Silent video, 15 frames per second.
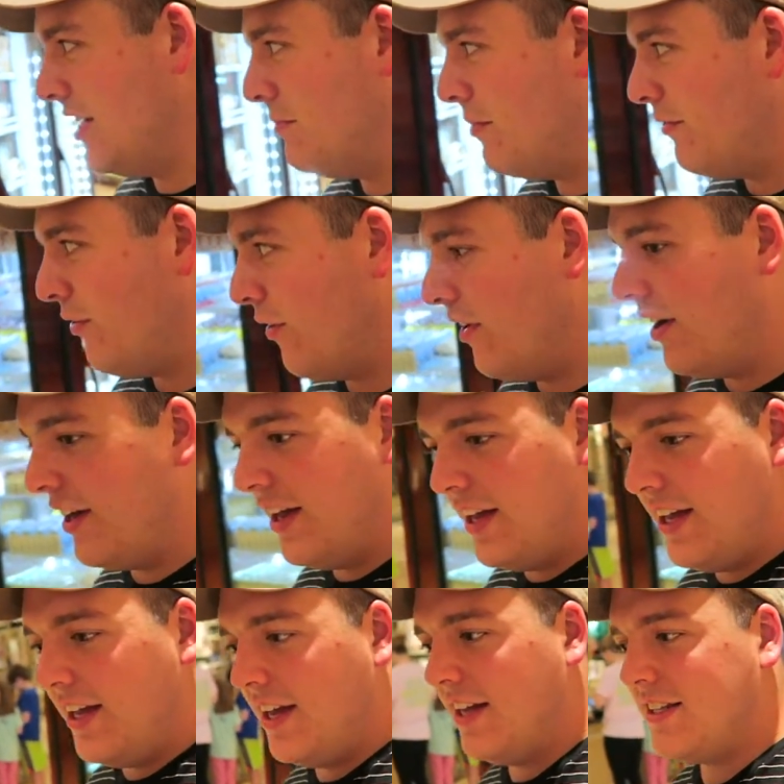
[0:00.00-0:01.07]
seen before.
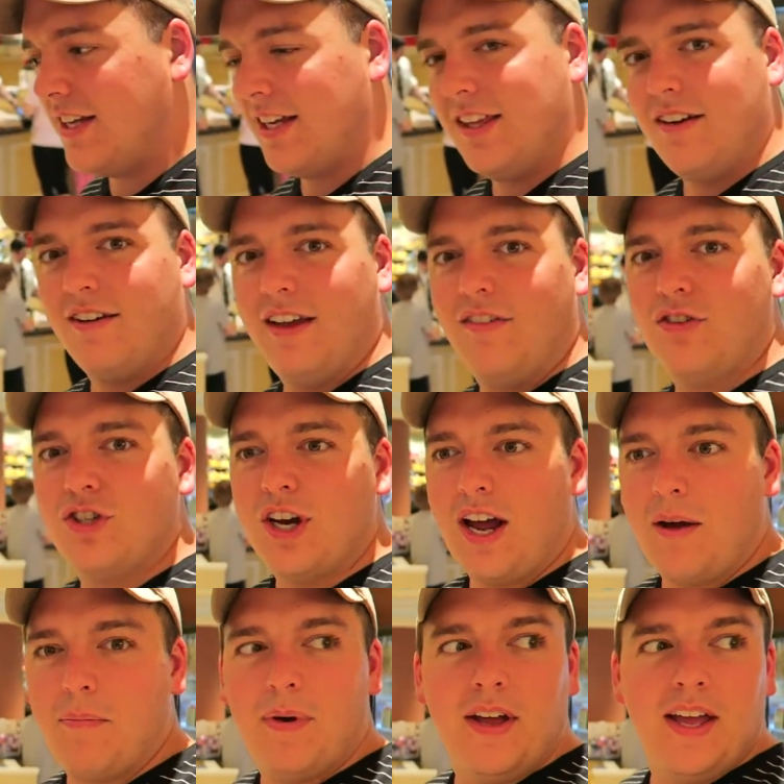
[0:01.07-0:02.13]
It's like their gift
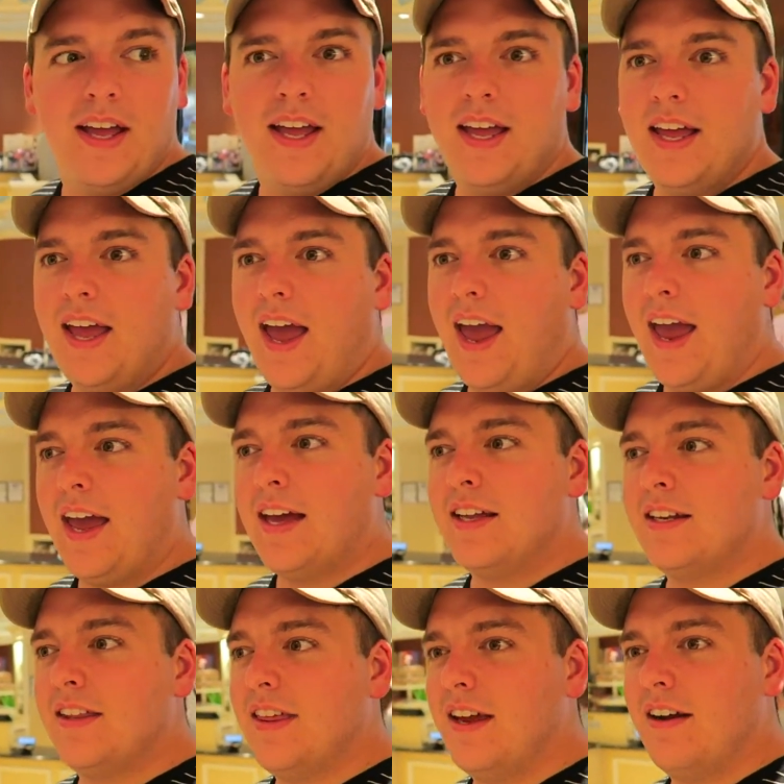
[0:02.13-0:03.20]
shop
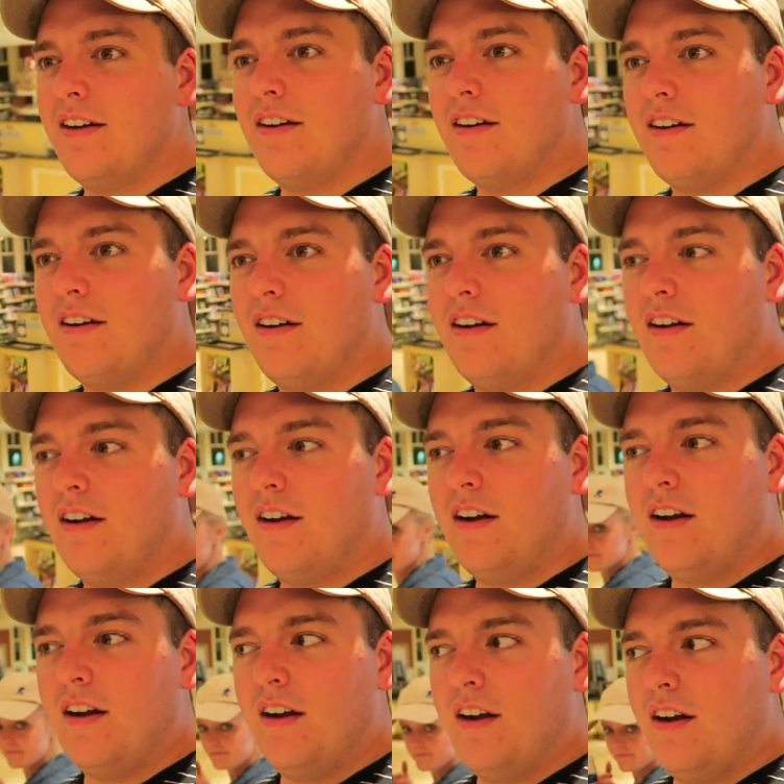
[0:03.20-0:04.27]
and their
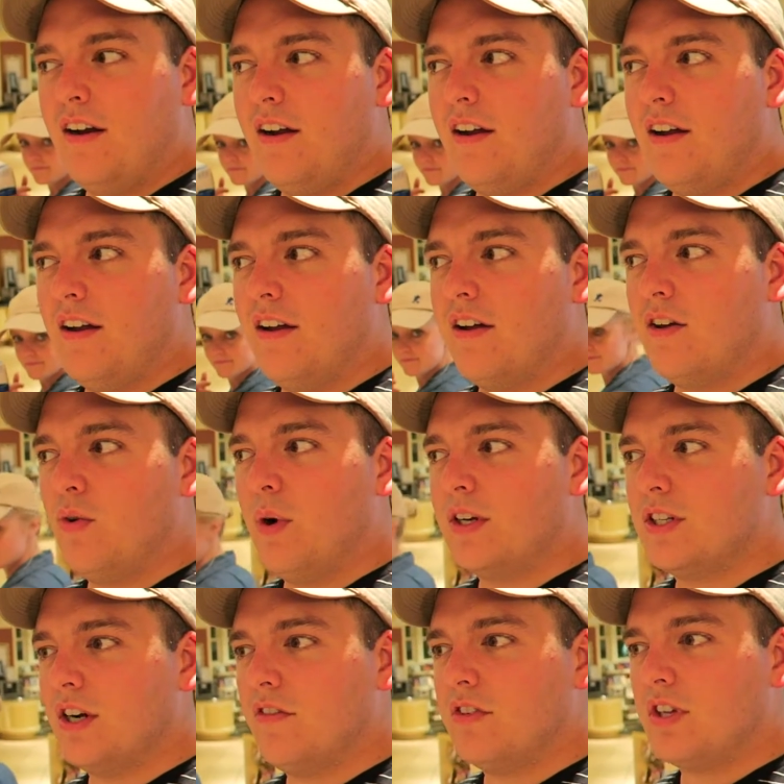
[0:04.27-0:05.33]

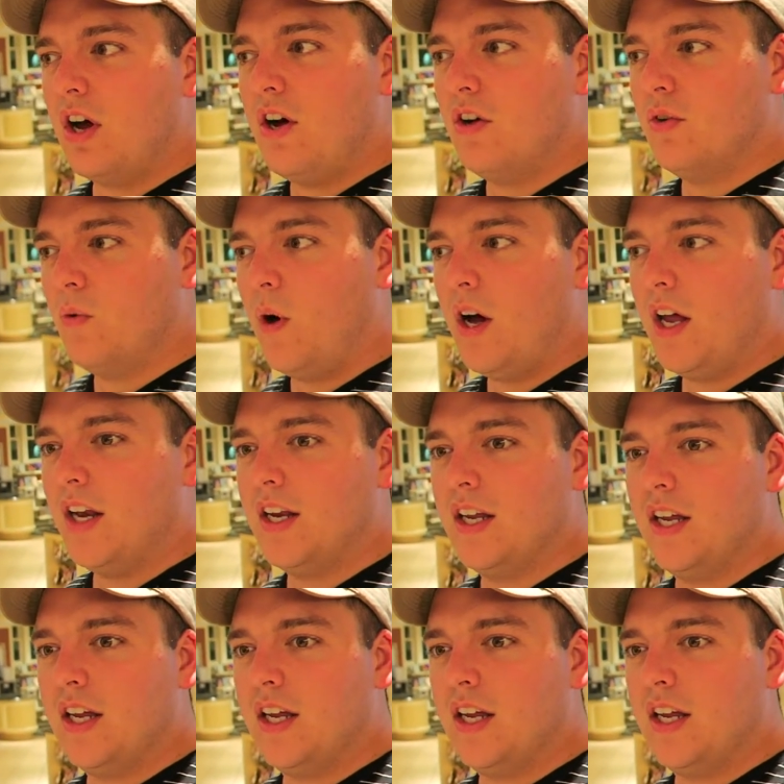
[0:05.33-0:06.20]
quick service all in one.